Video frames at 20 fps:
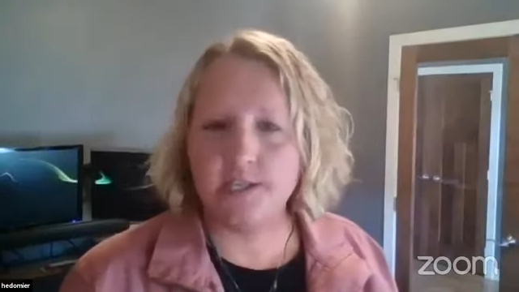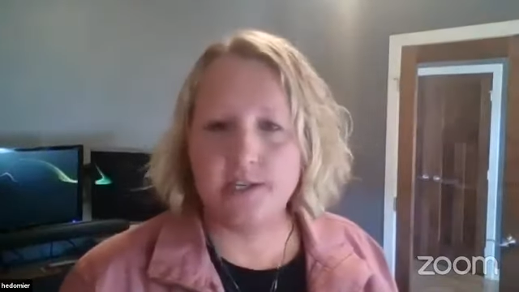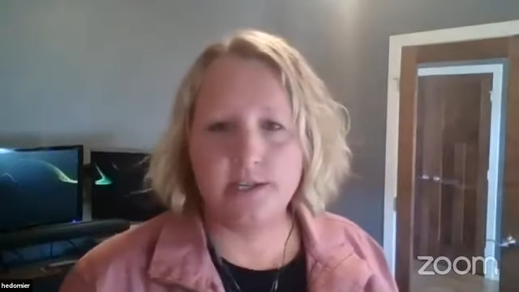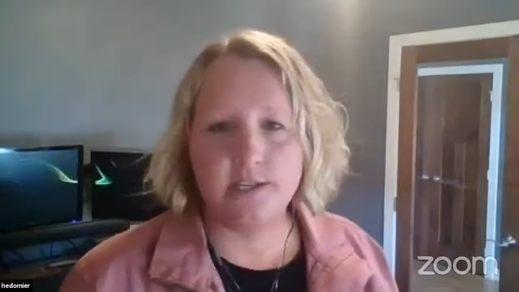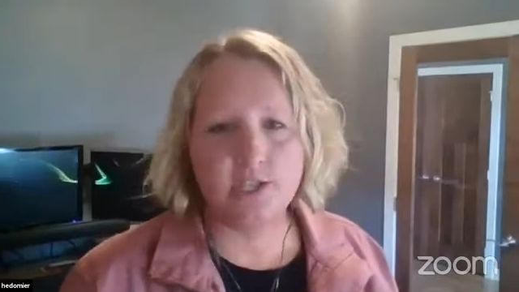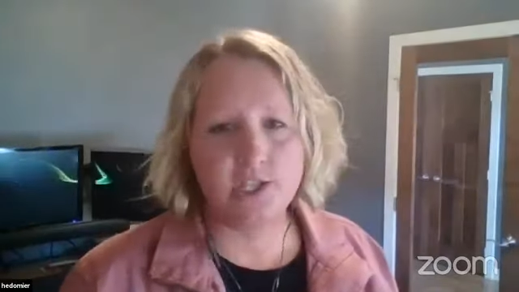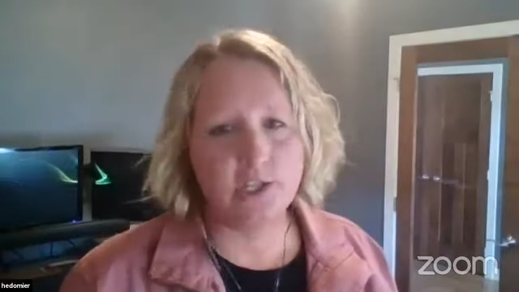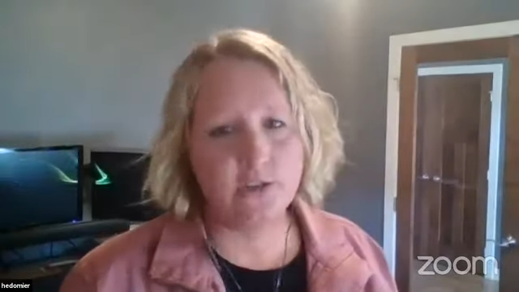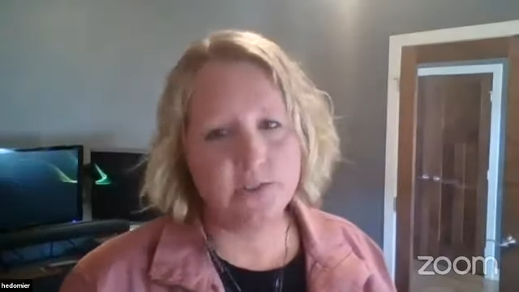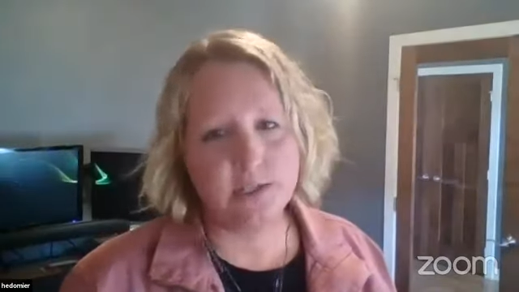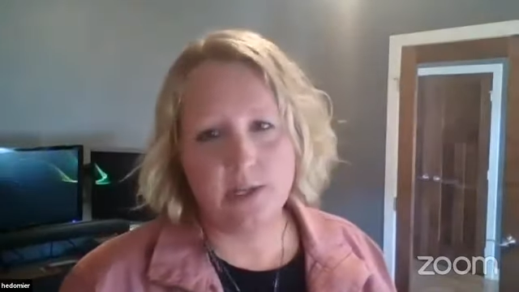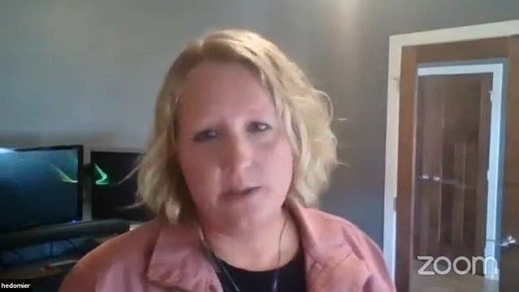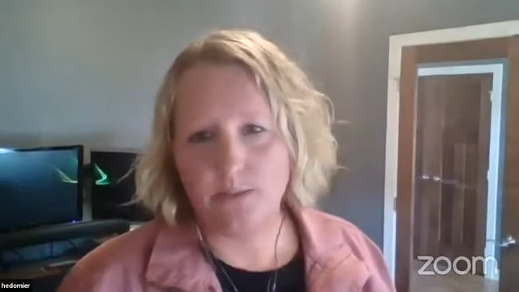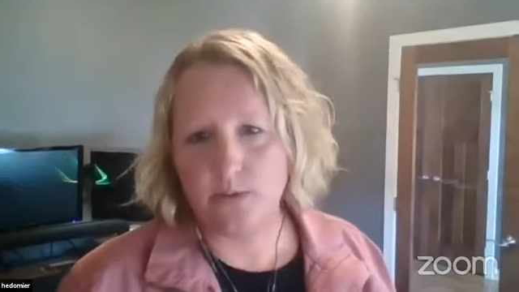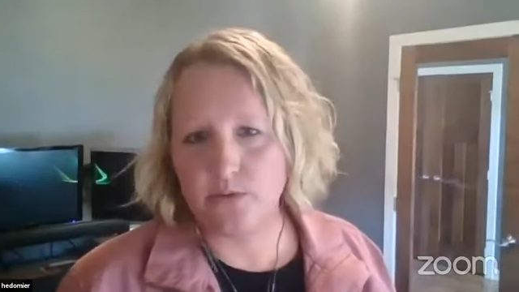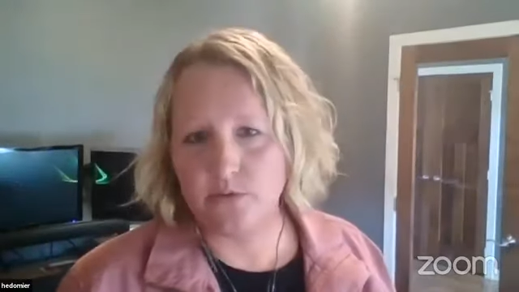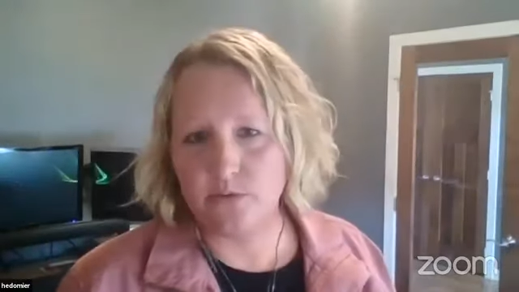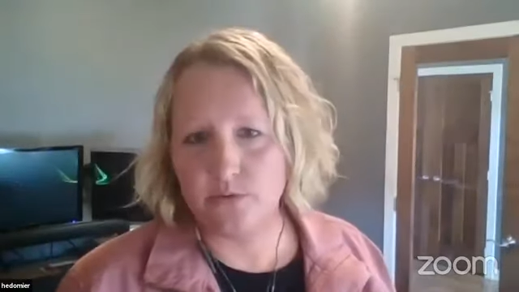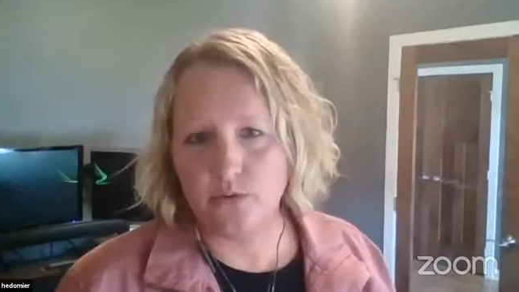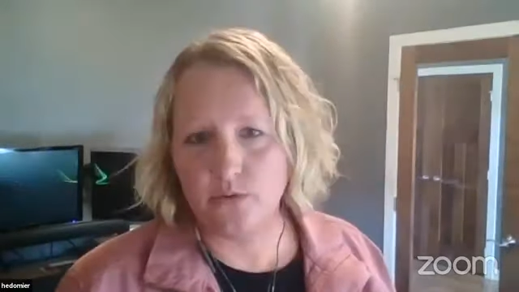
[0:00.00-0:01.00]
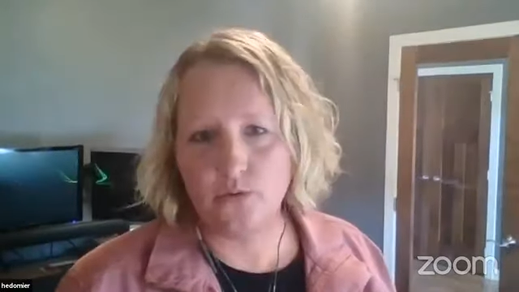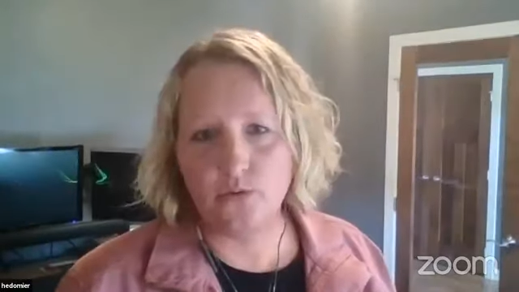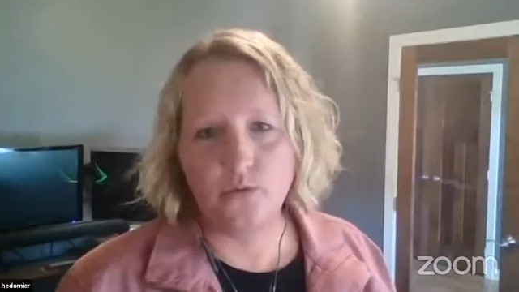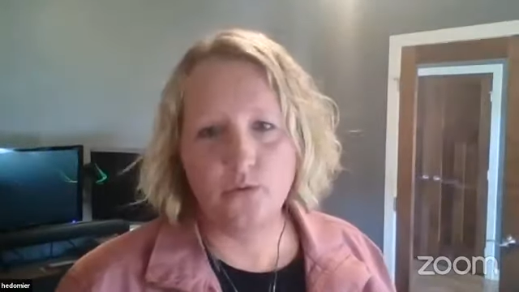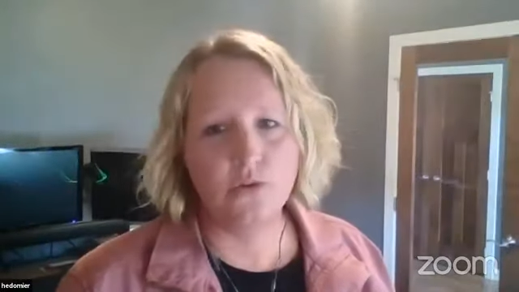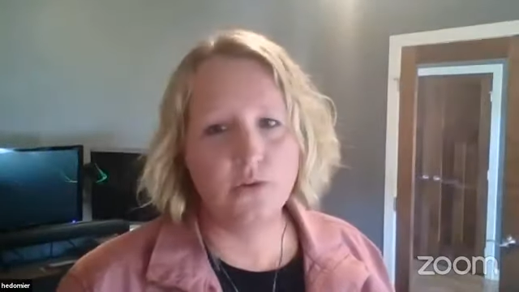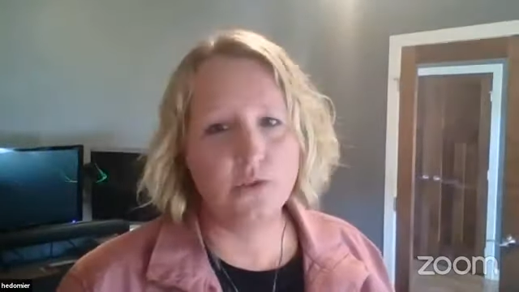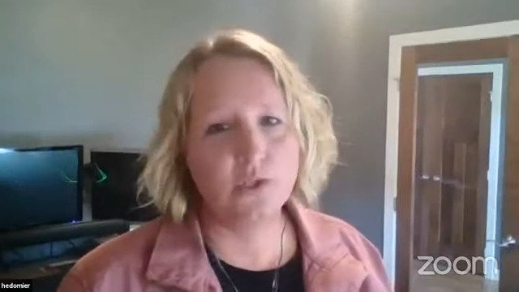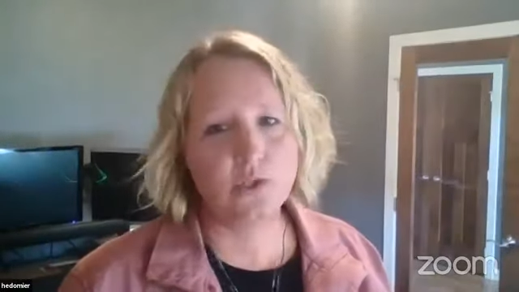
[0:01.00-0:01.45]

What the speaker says: and shelf-stable food,